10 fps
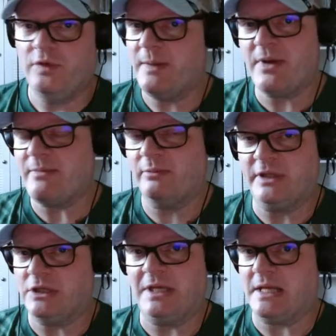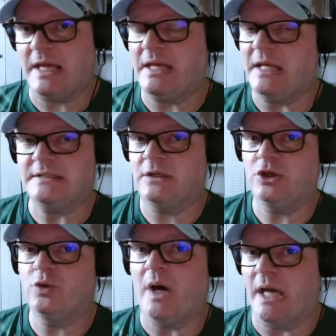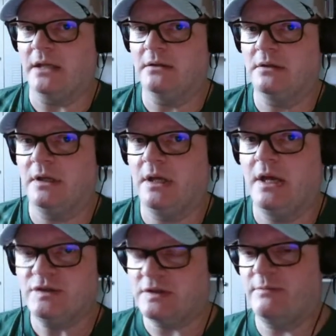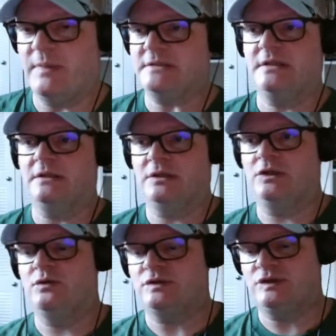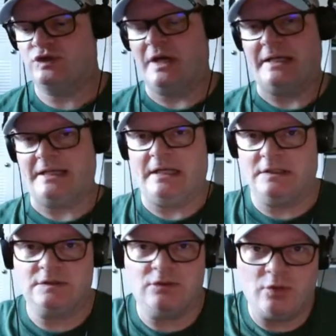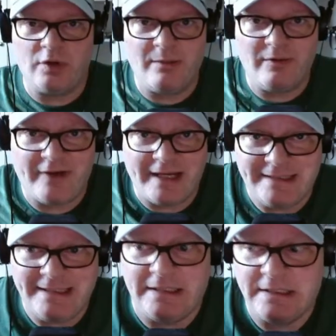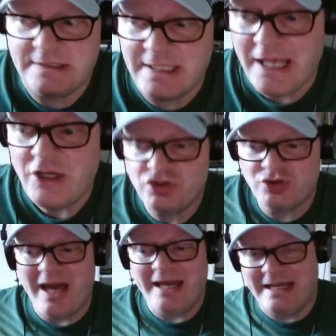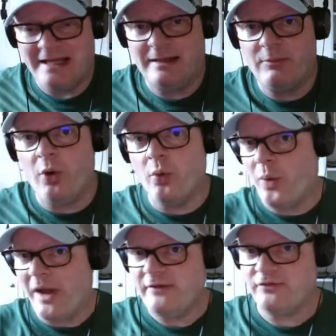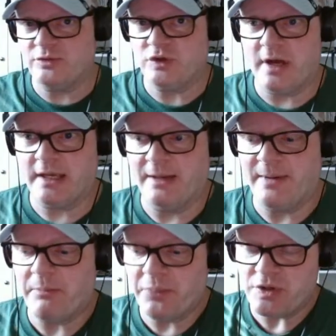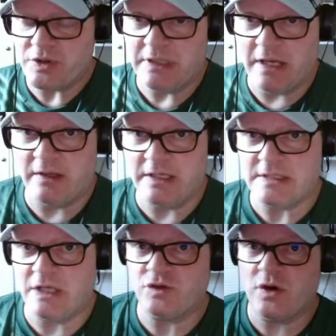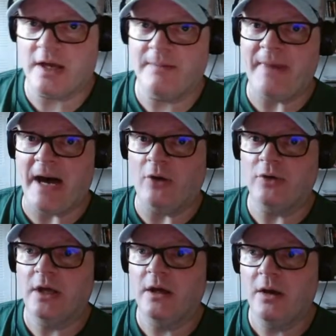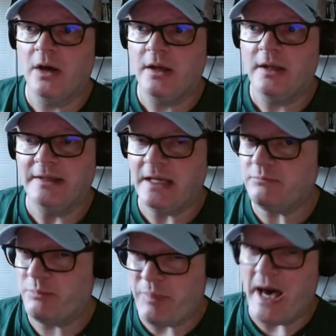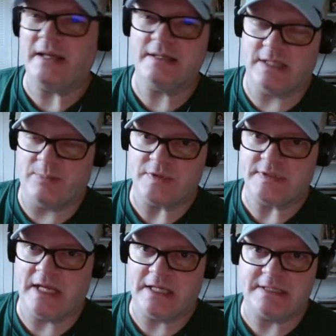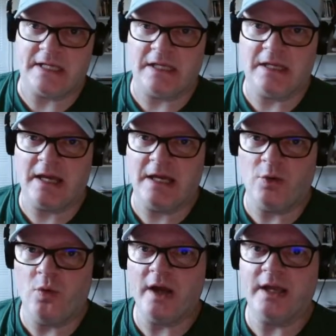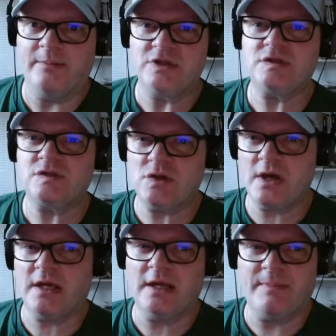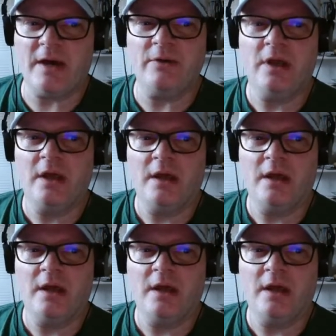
They probably cannot tell you why. So the best thing to do is to try to get into a realm of ideas, try to get them away from talking about personalities and talk about not policy per se, because that can get kind of wonky, but just talking about